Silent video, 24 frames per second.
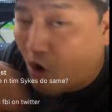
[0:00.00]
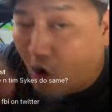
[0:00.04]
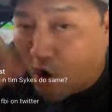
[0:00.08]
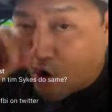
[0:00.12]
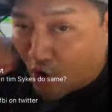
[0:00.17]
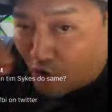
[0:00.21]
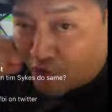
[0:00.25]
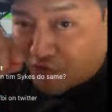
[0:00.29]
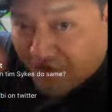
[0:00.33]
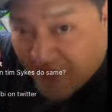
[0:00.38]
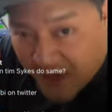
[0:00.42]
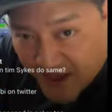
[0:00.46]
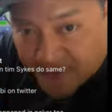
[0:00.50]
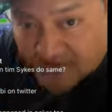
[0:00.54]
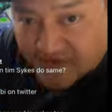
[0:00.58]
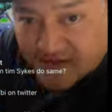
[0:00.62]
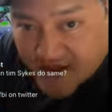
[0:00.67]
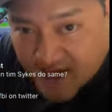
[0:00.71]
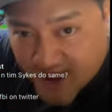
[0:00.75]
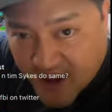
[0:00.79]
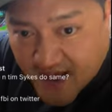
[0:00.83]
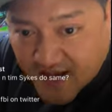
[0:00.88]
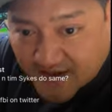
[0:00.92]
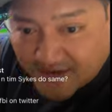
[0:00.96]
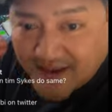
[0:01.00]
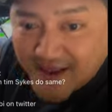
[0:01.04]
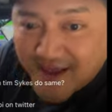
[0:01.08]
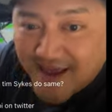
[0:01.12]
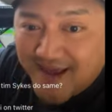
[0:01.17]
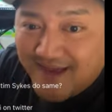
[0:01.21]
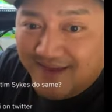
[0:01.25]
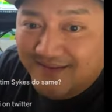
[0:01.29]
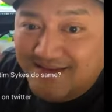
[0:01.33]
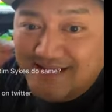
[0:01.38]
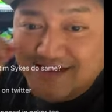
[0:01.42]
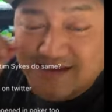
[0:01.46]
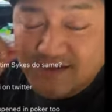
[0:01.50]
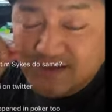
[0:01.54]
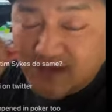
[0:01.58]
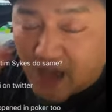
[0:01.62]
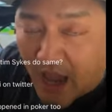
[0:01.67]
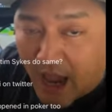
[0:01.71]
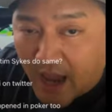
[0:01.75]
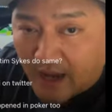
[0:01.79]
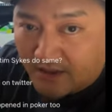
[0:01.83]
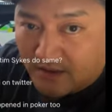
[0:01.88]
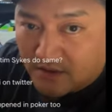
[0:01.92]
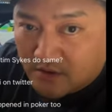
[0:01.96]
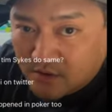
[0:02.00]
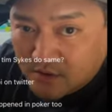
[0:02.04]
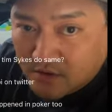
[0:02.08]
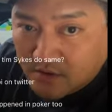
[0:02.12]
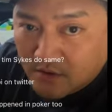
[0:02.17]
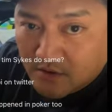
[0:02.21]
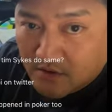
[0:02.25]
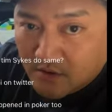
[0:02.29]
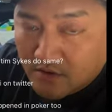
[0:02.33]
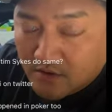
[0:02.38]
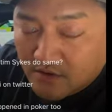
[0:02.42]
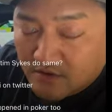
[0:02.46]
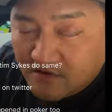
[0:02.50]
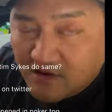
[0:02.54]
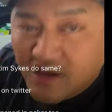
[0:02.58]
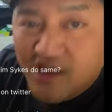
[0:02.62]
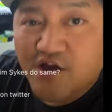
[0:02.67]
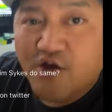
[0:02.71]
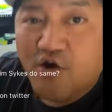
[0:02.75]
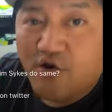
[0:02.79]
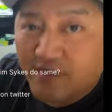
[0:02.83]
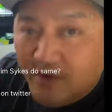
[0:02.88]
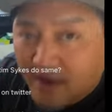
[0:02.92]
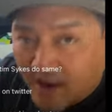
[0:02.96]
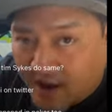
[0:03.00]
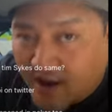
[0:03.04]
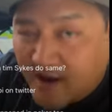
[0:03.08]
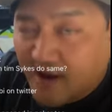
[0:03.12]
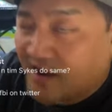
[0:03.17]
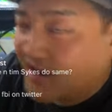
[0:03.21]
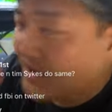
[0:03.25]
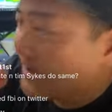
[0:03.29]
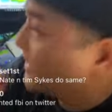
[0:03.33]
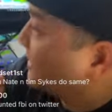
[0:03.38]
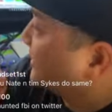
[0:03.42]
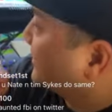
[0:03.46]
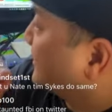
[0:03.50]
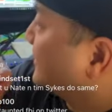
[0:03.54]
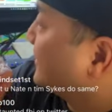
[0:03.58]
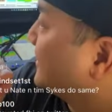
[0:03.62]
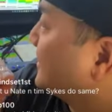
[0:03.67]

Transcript: All this is designed, okay?